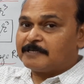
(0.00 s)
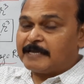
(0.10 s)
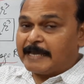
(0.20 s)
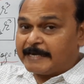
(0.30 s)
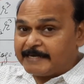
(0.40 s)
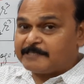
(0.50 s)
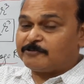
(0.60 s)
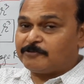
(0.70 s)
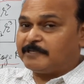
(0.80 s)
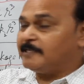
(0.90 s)
enriched
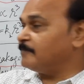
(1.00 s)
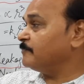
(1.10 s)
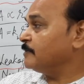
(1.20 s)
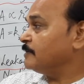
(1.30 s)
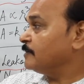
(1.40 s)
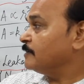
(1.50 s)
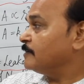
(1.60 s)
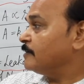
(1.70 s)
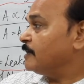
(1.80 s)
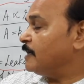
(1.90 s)
uranium,
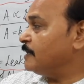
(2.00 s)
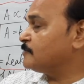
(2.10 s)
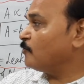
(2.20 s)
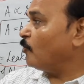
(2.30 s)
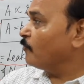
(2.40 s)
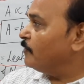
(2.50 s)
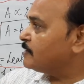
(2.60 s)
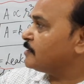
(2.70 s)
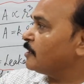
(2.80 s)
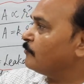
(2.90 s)
is always
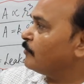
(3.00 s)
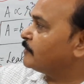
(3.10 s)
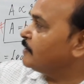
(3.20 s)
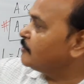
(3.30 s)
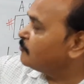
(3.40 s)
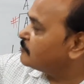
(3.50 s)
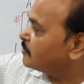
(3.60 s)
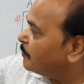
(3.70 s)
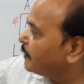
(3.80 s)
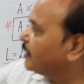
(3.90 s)
converted into
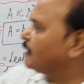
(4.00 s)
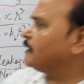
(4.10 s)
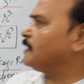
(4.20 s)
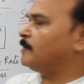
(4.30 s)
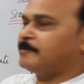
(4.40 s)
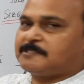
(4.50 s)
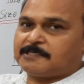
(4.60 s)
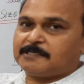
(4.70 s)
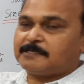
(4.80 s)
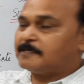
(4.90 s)
subcritical
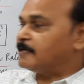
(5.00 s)
dimension,